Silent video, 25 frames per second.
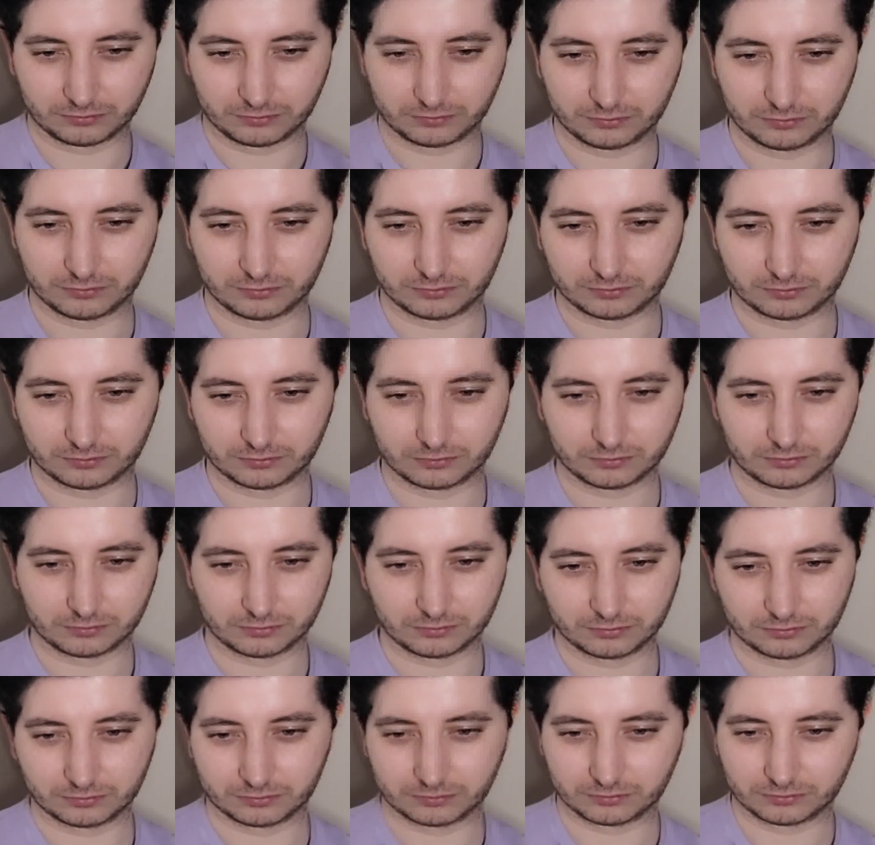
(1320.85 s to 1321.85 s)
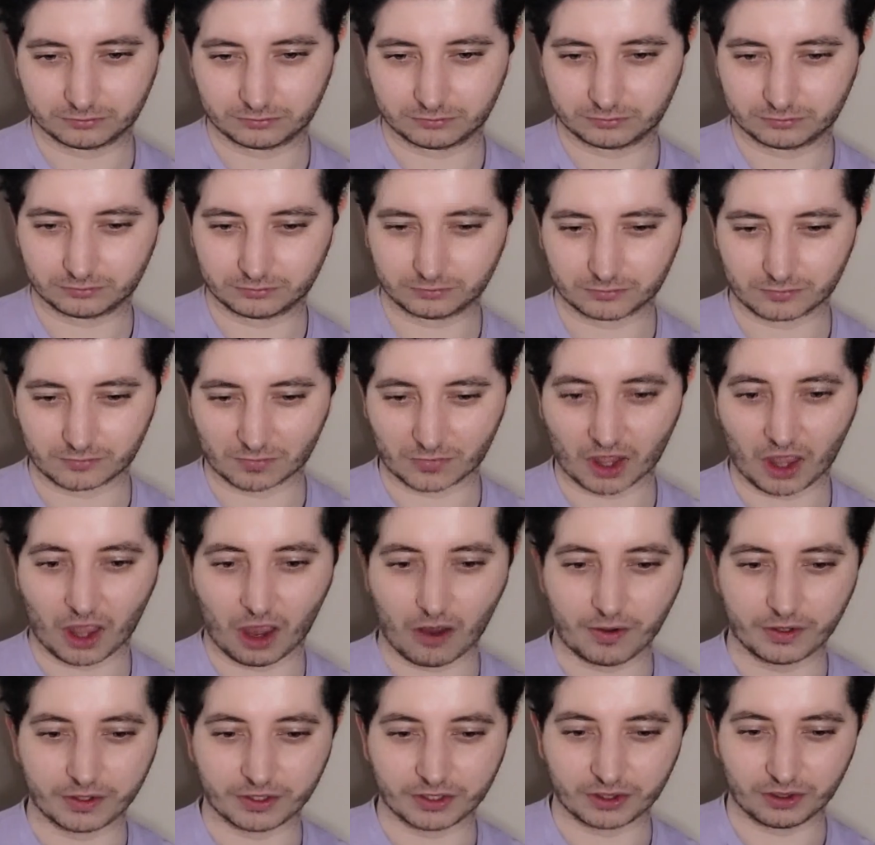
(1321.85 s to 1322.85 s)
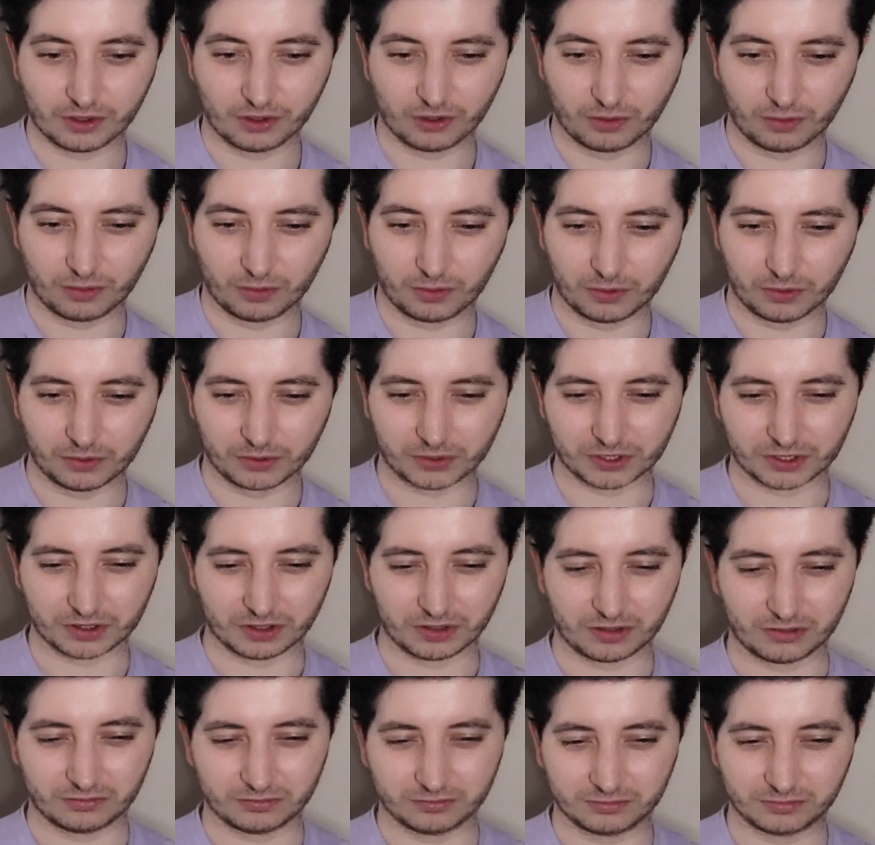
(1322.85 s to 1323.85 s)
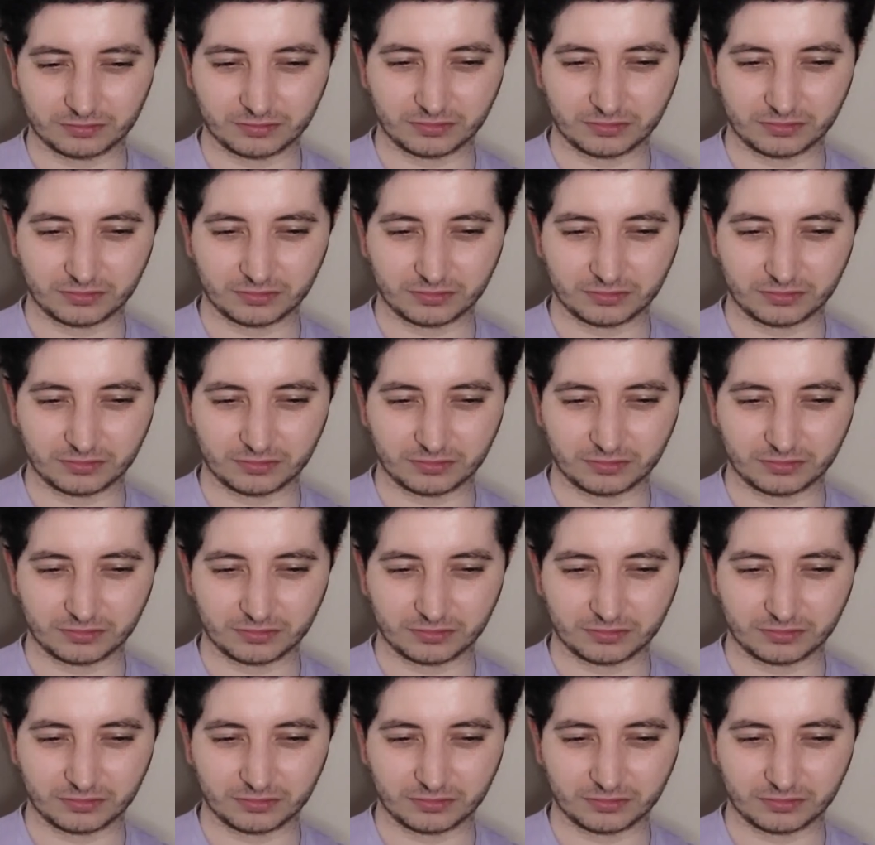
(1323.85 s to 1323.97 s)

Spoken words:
Oh, it's your water.